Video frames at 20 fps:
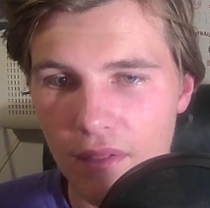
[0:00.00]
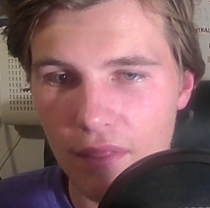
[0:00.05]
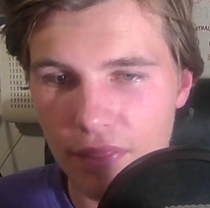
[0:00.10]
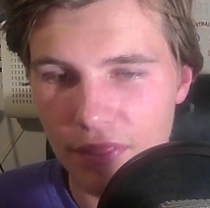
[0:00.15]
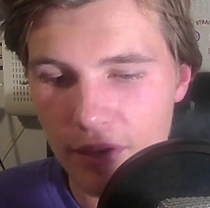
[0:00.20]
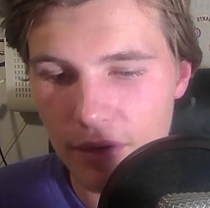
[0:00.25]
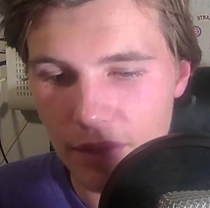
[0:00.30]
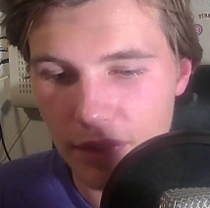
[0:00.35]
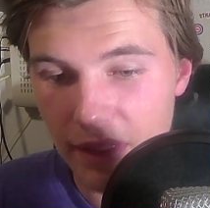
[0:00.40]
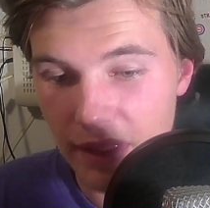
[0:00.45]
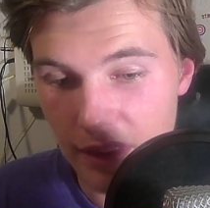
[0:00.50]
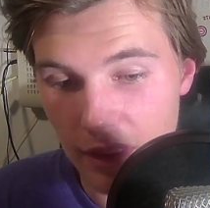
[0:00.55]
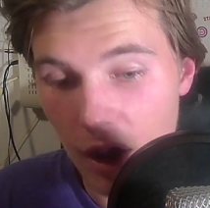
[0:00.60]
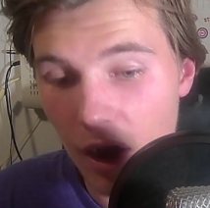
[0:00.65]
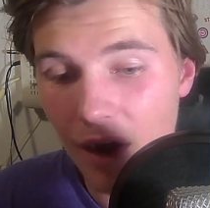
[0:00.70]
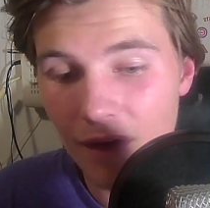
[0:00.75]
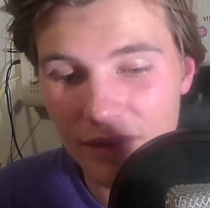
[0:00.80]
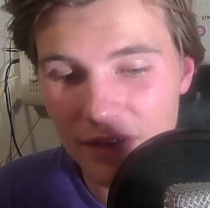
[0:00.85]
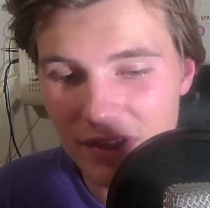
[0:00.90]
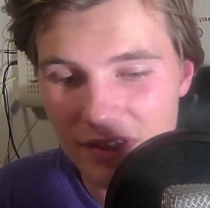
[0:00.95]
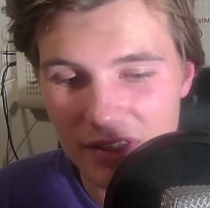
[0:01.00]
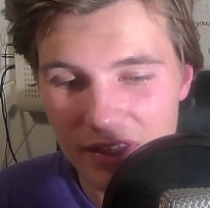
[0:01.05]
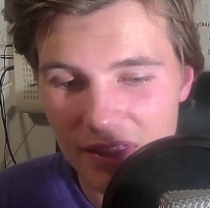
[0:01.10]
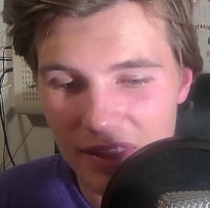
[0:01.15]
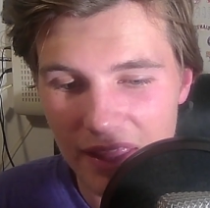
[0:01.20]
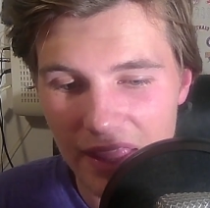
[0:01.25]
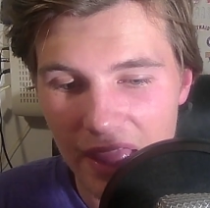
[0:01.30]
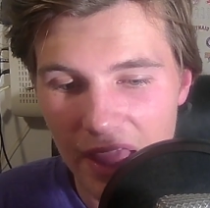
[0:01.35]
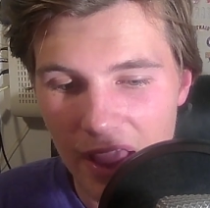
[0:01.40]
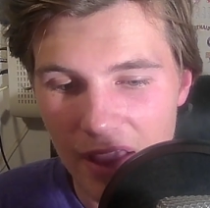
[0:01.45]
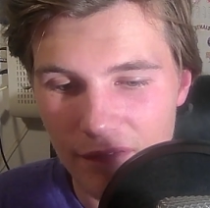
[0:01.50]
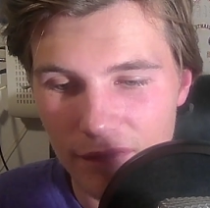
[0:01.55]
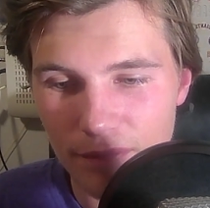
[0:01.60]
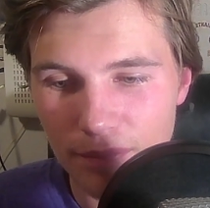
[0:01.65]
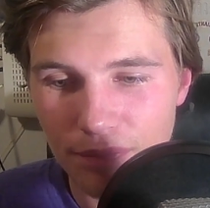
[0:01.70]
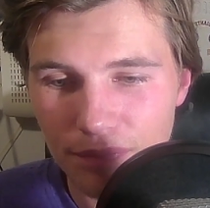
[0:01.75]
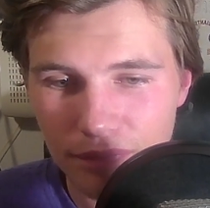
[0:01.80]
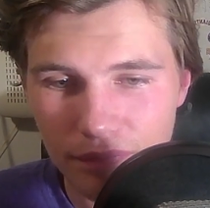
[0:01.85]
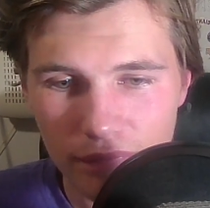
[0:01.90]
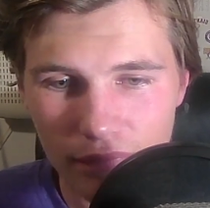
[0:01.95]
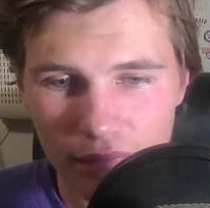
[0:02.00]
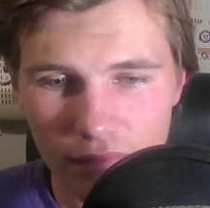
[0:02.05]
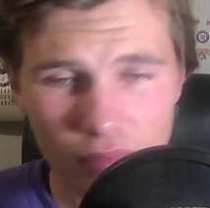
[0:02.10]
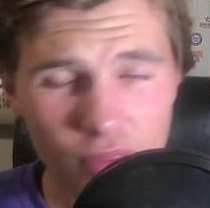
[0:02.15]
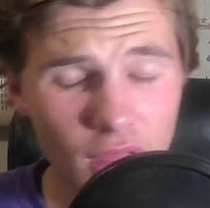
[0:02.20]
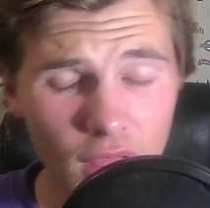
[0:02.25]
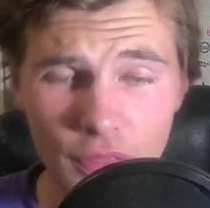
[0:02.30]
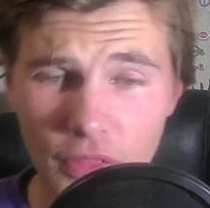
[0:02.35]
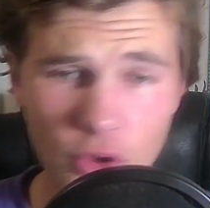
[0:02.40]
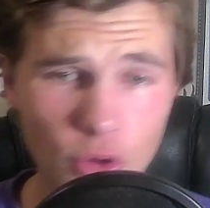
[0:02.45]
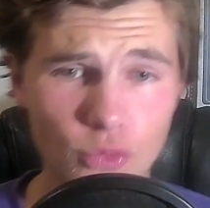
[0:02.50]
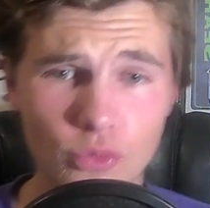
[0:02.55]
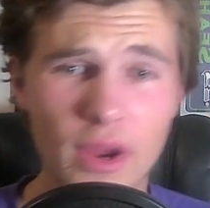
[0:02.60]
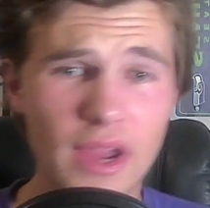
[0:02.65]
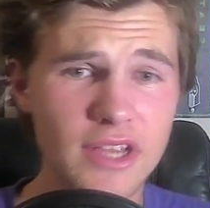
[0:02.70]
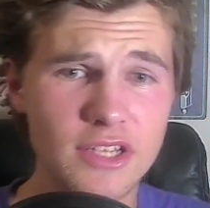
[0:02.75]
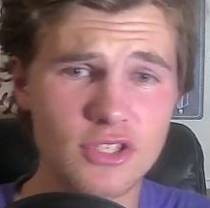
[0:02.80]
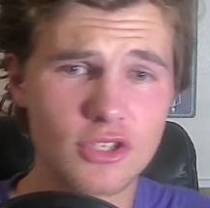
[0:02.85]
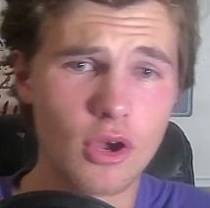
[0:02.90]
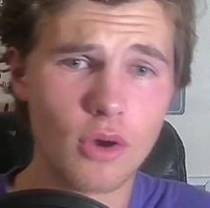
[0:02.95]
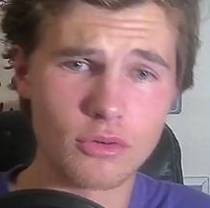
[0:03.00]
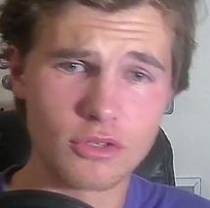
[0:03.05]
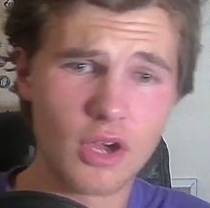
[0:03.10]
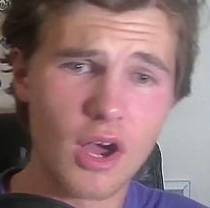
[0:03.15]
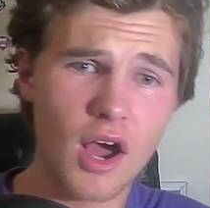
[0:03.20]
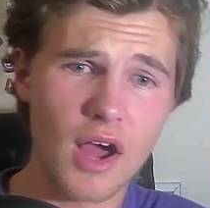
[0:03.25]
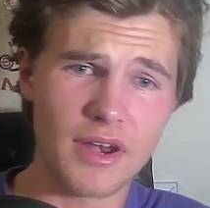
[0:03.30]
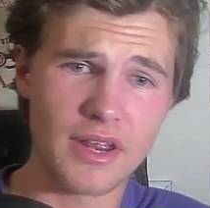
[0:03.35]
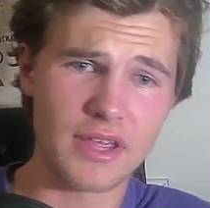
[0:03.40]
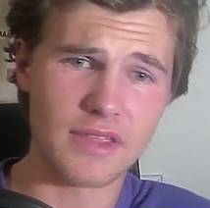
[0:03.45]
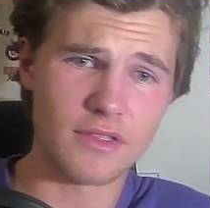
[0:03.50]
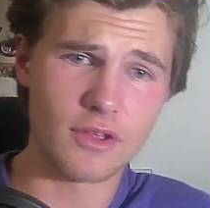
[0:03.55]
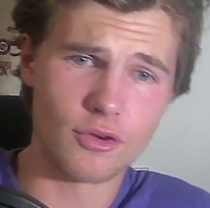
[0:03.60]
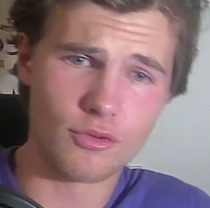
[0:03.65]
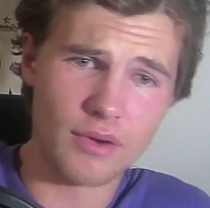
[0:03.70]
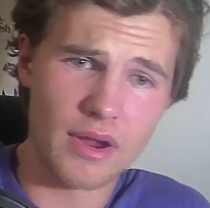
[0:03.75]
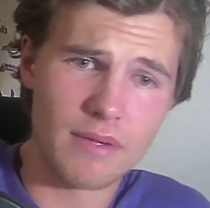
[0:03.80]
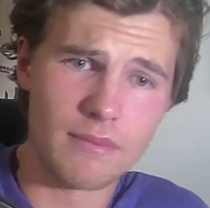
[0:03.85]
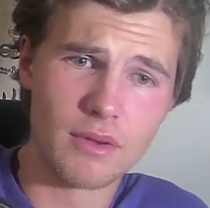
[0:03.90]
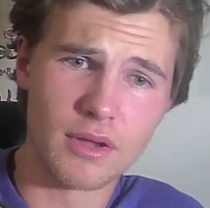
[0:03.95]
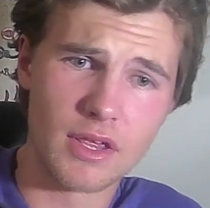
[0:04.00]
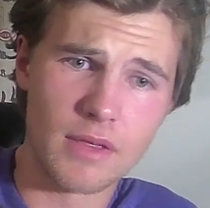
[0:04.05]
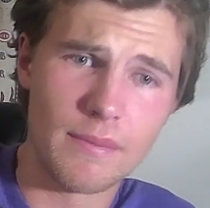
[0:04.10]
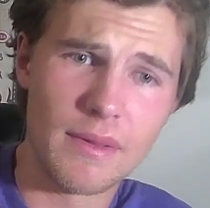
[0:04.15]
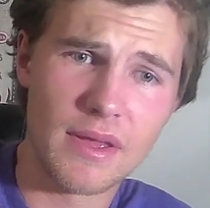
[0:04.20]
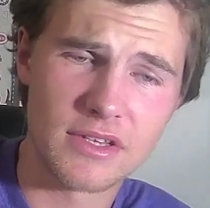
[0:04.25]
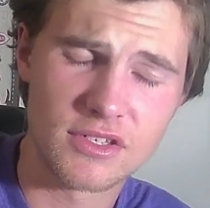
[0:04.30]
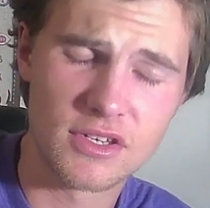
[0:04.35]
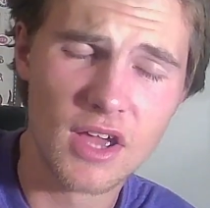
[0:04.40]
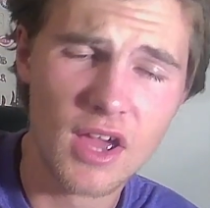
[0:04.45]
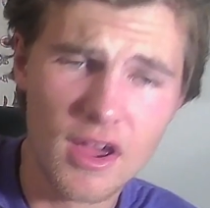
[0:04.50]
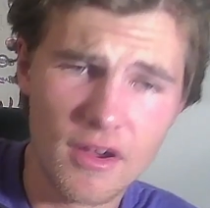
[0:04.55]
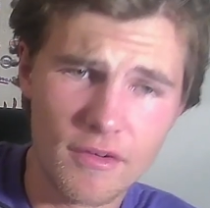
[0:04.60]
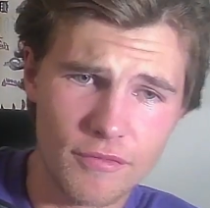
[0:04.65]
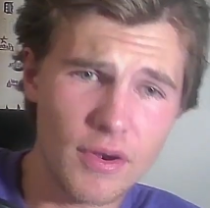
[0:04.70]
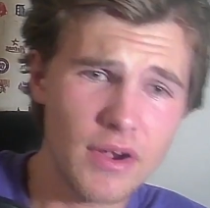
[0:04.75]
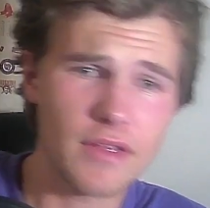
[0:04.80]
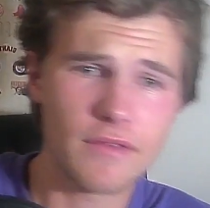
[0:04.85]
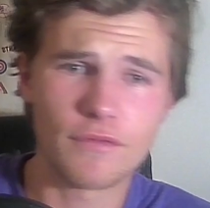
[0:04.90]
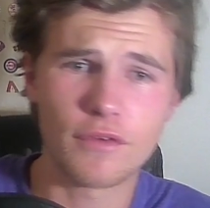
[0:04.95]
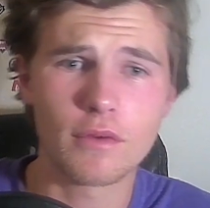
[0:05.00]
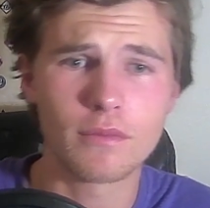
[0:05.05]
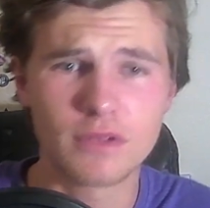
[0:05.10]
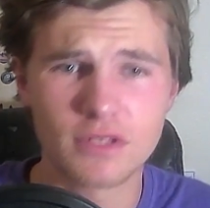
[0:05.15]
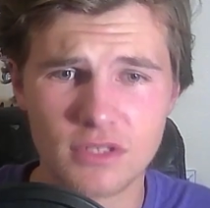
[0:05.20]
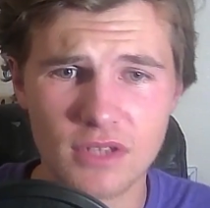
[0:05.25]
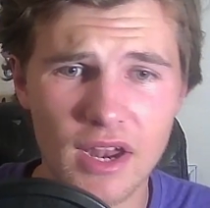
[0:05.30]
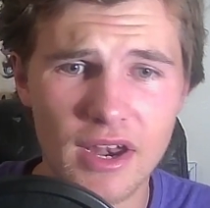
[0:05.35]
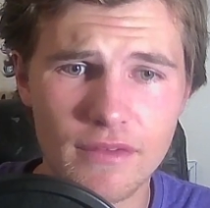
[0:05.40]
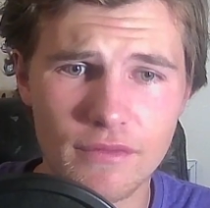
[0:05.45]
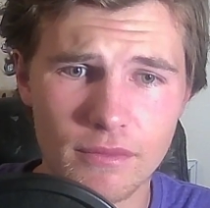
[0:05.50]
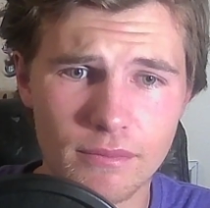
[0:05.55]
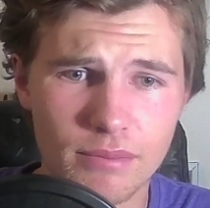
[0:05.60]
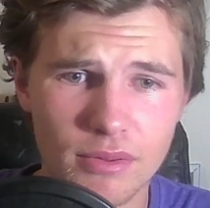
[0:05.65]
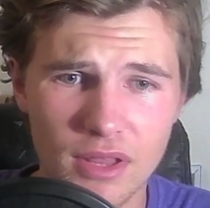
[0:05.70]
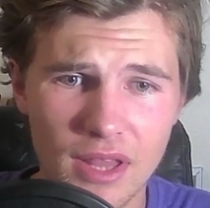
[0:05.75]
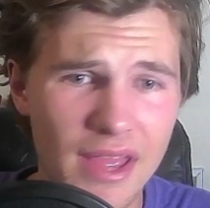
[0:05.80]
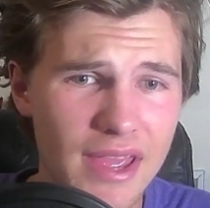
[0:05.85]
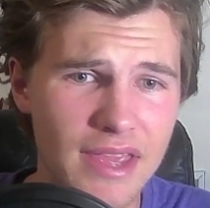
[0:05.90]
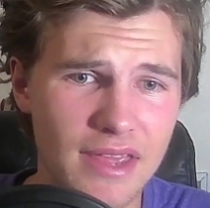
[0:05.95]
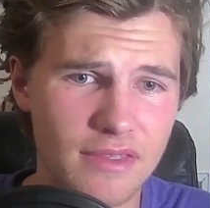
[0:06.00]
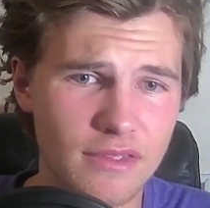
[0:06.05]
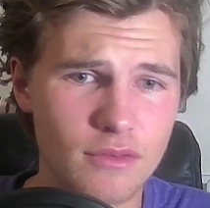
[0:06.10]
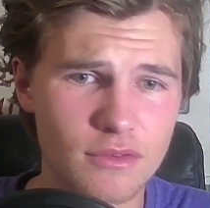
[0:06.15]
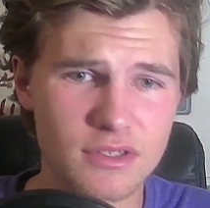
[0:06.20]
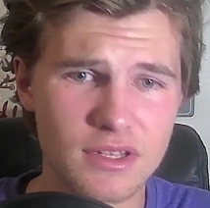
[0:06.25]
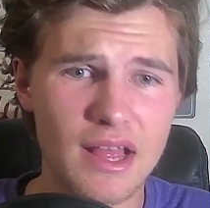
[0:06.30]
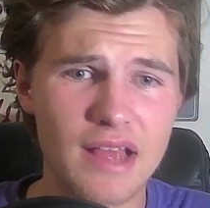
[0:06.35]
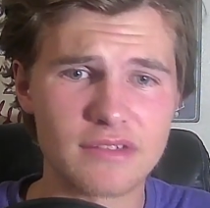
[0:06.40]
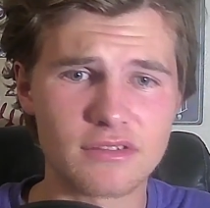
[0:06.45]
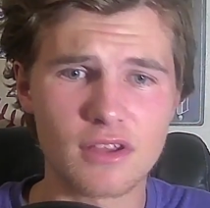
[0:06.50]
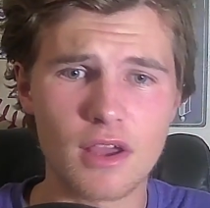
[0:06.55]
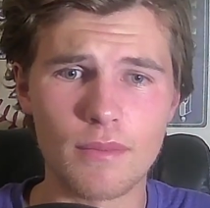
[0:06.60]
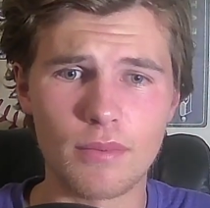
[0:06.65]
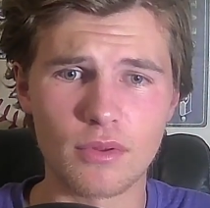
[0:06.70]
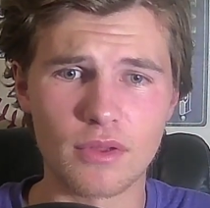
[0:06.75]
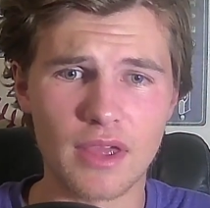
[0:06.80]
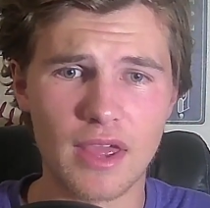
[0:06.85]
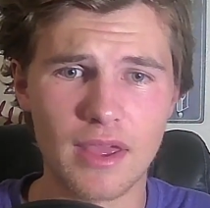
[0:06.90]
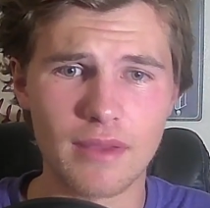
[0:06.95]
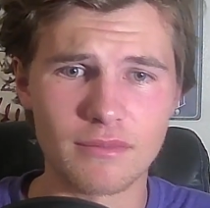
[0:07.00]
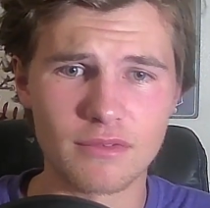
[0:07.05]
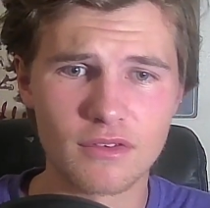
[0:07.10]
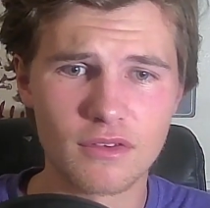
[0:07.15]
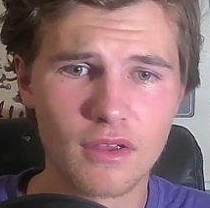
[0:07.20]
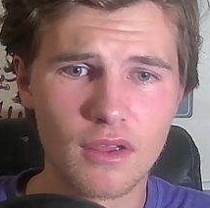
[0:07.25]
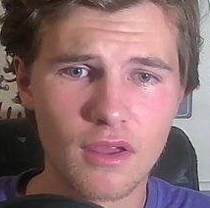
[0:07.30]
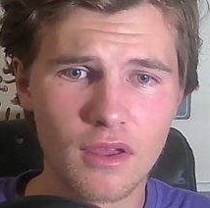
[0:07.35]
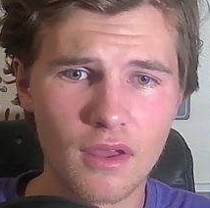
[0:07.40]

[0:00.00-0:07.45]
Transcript: They have the great Ohtani, the great Mookie Betts. Freddie Freeman's not even playing those last couple games.